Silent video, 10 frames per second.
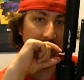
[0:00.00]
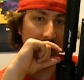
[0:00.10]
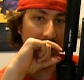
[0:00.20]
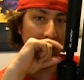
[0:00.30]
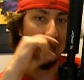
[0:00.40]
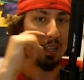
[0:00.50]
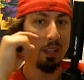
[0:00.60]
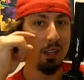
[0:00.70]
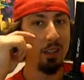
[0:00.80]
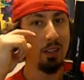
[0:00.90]
in there,
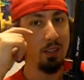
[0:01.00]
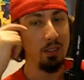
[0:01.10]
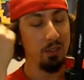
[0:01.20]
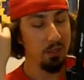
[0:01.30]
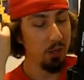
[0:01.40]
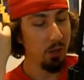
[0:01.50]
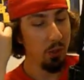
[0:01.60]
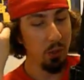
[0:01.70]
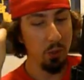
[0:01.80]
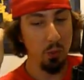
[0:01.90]

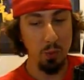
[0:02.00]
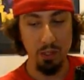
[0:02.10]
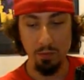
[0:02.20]
so